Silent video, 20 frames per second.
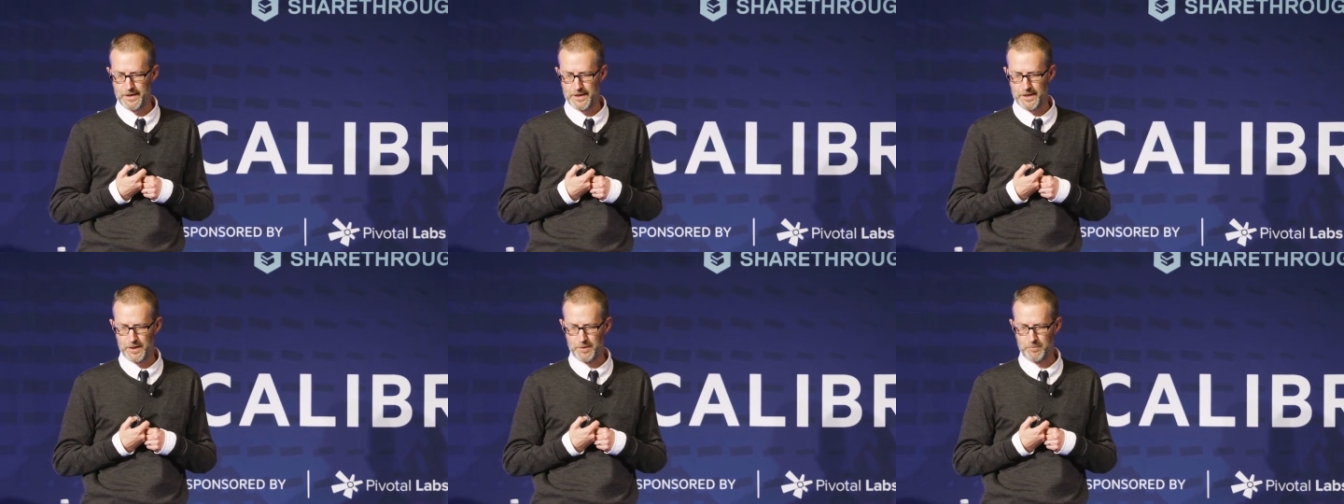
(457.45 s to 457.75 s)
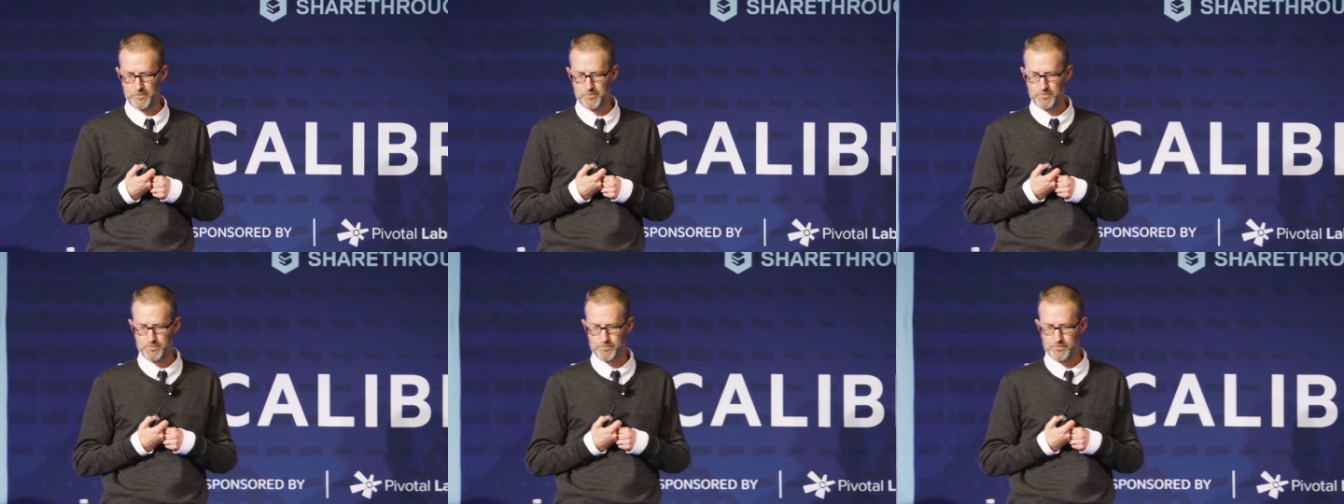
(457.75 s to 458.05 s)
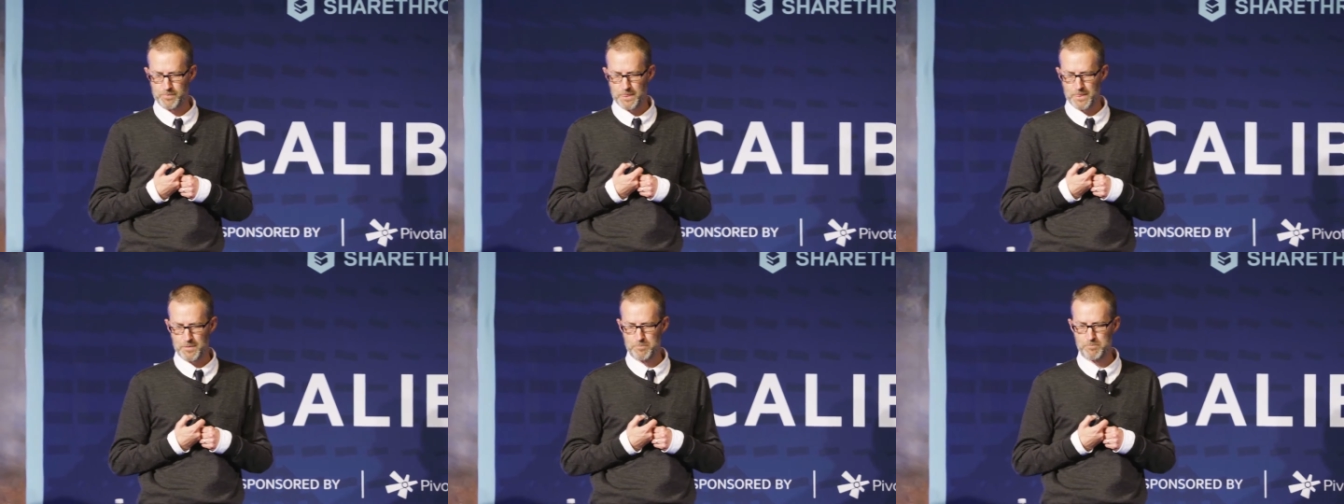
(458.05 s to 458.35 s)

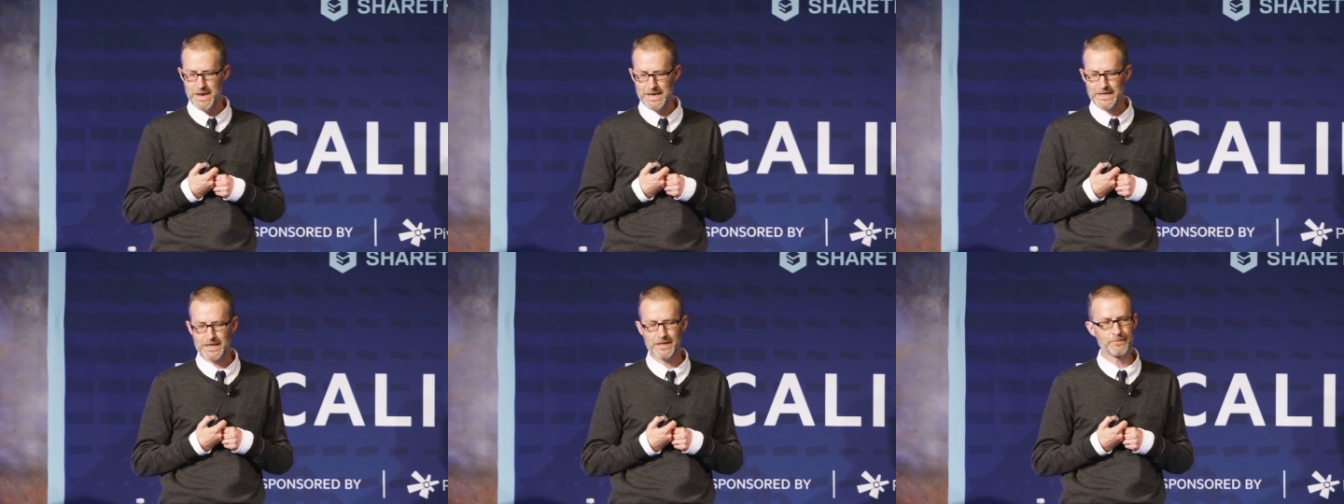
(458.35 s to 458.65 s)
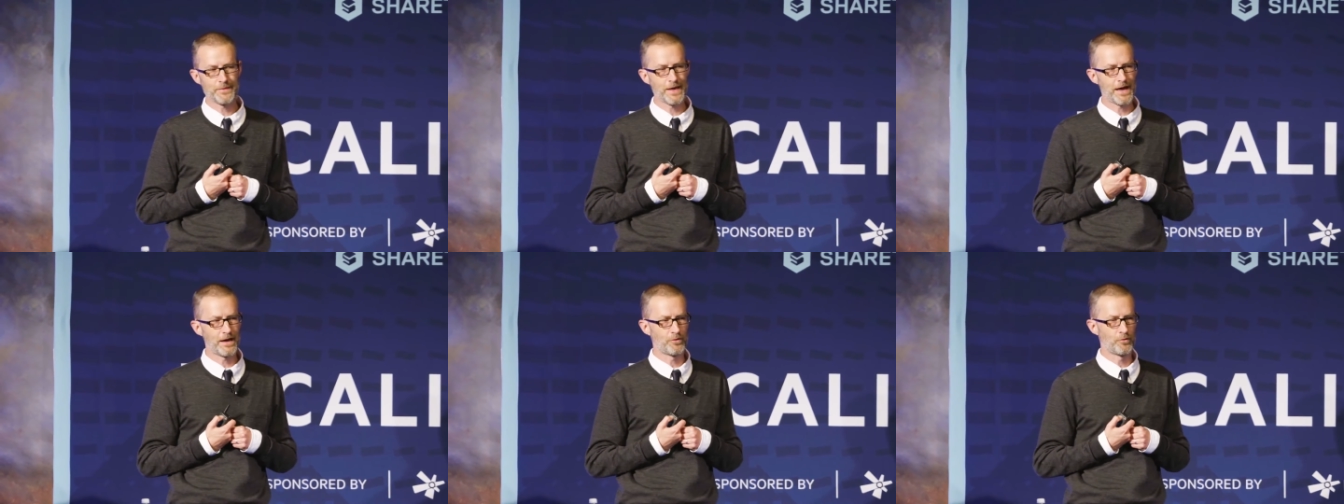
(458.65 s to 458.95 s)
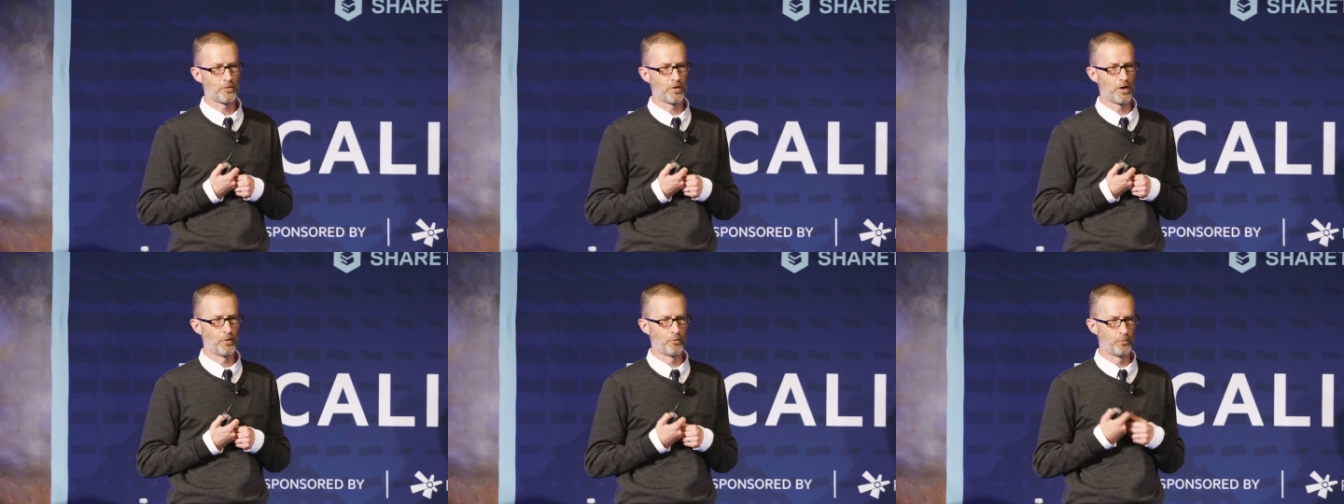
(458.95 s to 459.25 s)
Um, making
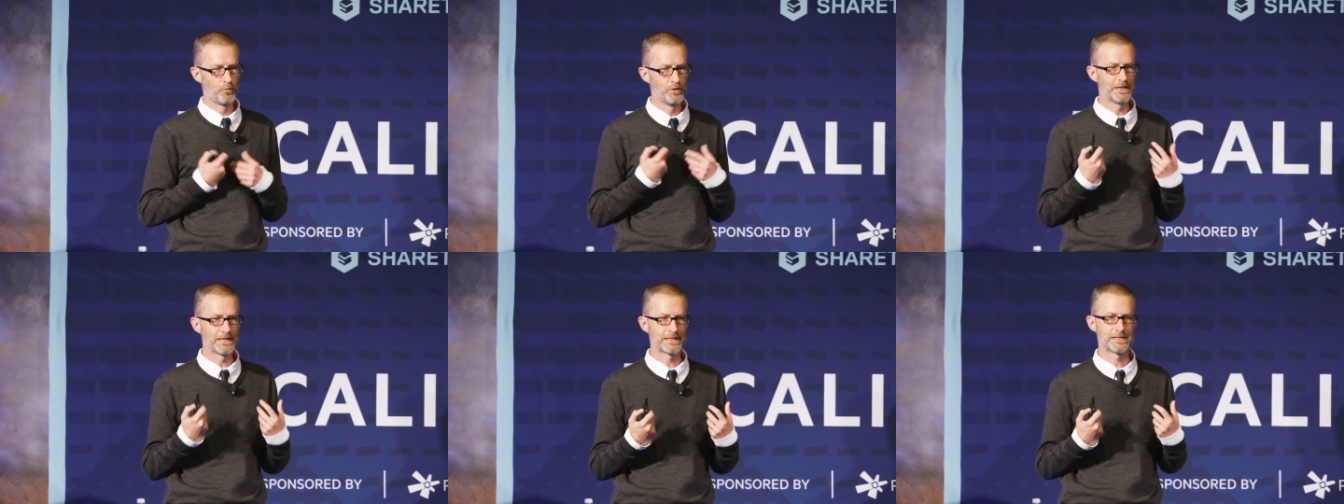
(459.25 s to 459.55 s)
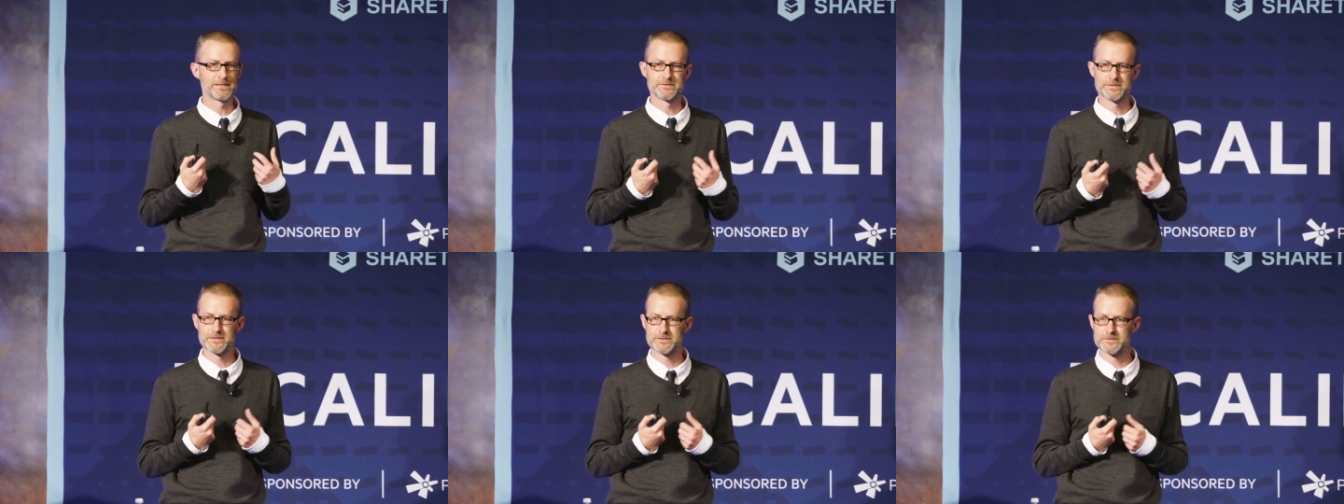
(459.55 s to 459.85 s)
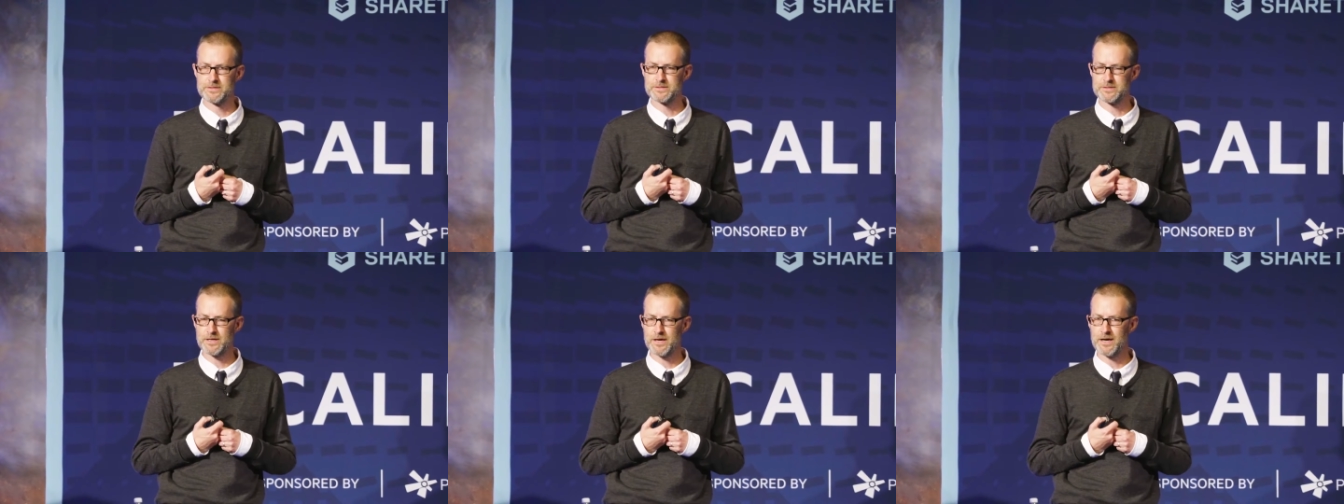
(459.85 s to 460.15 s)
that a really
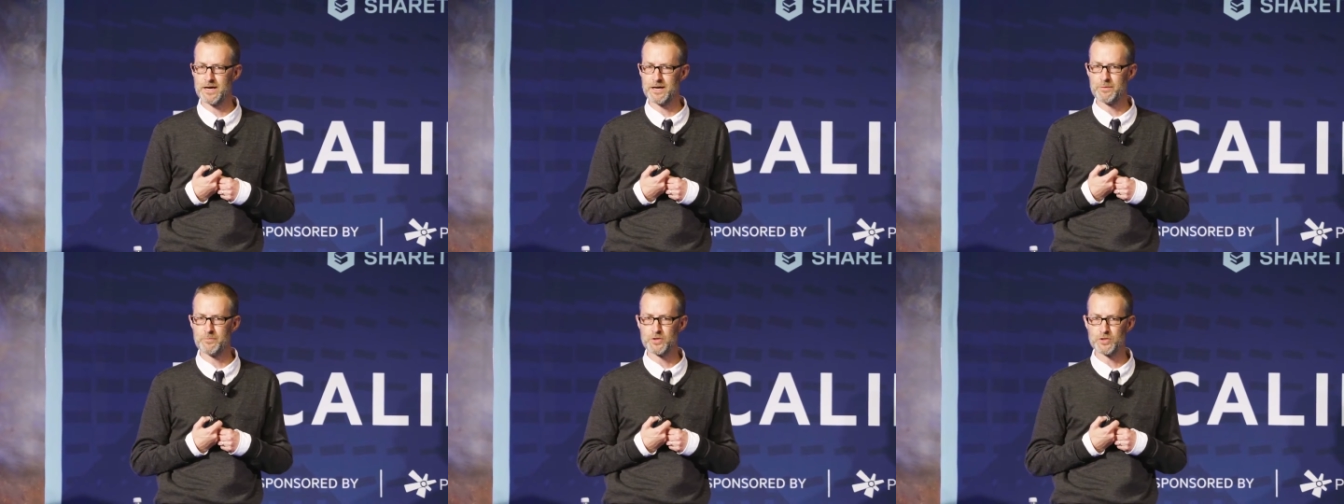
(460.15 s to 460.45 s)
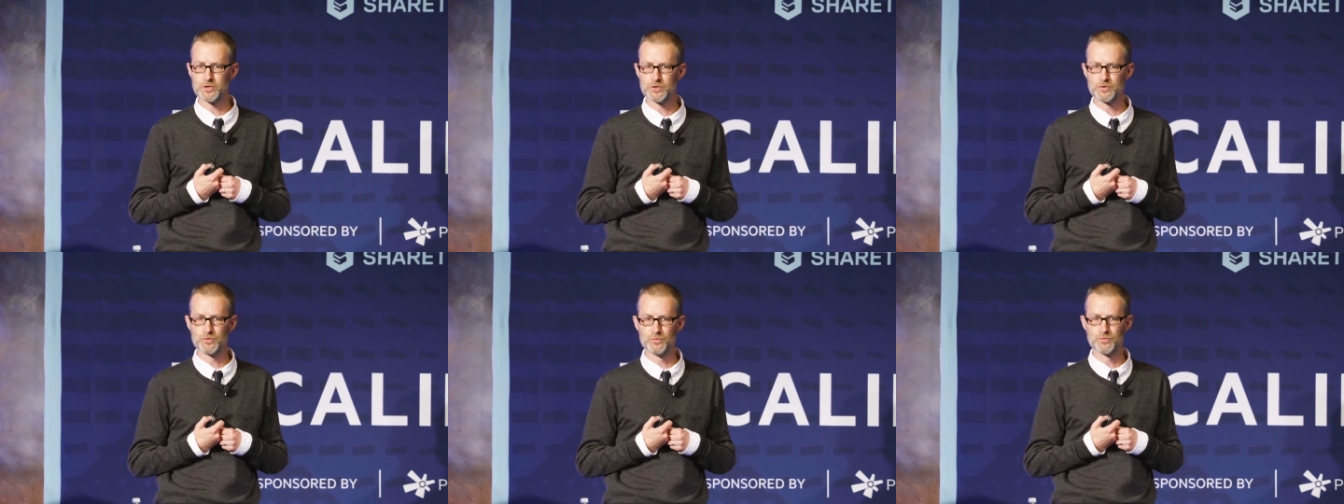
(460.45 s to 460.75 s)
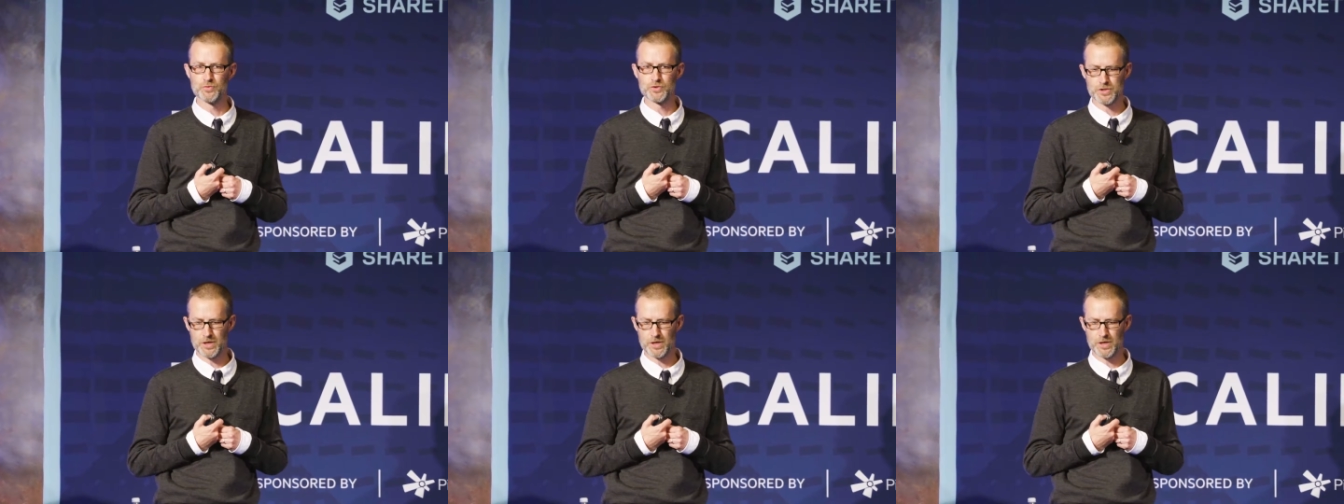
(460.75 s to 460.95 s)
consistent time that you